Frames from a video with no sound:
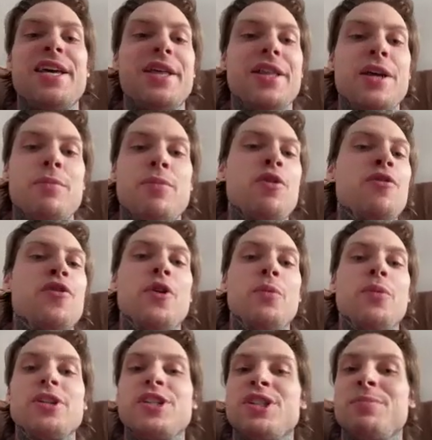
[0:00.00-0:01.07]
Like both of them
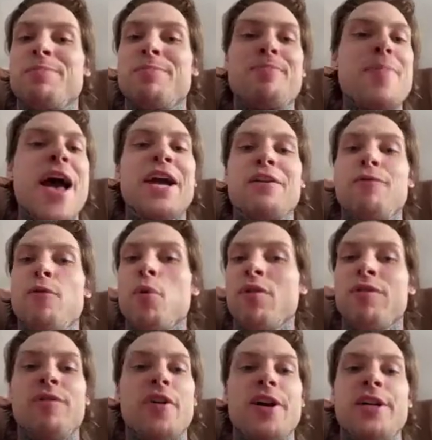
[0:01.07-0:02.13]
were just back and
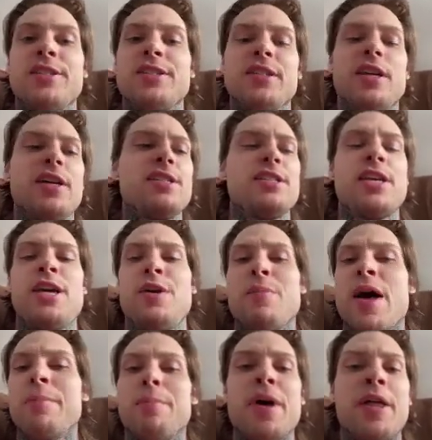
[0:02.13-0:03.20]
forth fights. Like say
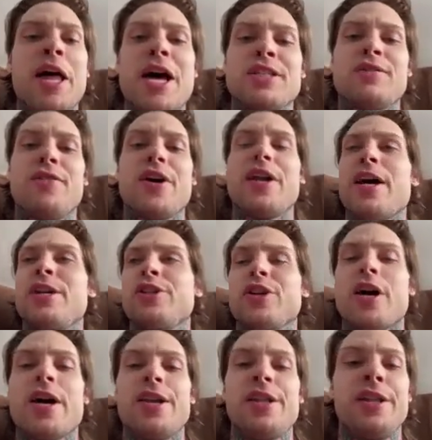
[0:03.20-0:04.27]
my last fight, I
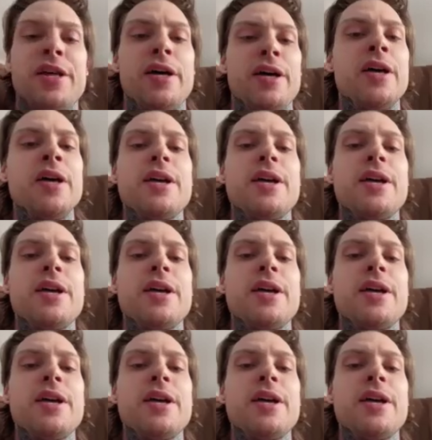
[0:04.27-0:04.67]
tried in the